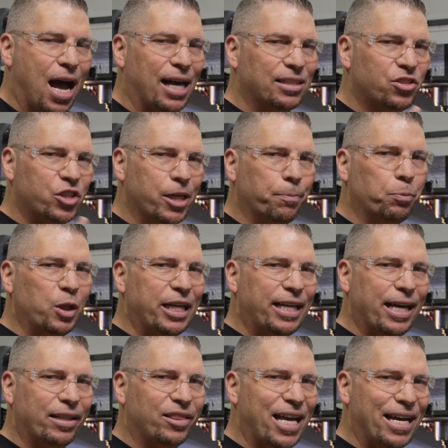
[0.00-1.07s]
I simply
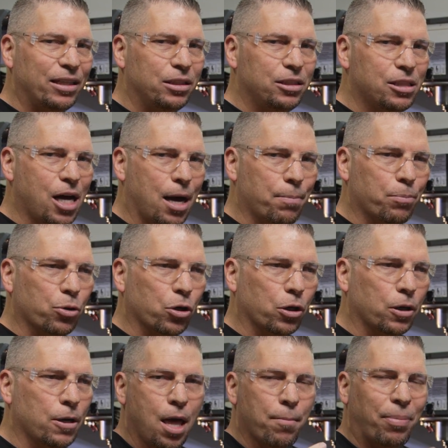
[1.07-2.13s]
get that
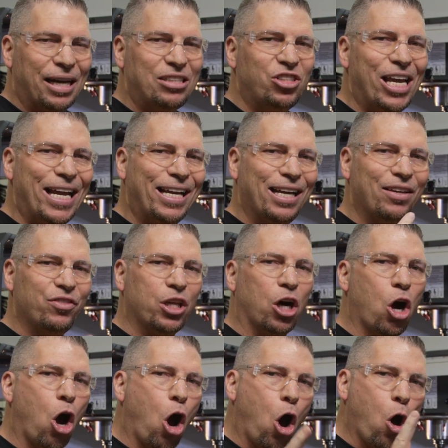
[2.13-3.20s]
number by taking the
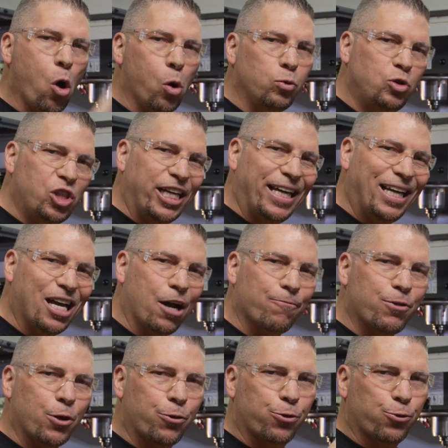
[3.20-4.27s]
OD
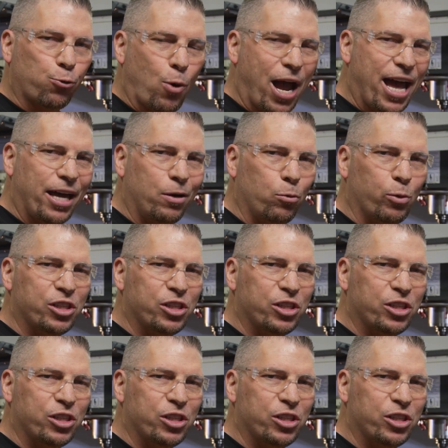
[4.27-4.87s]
of the thread,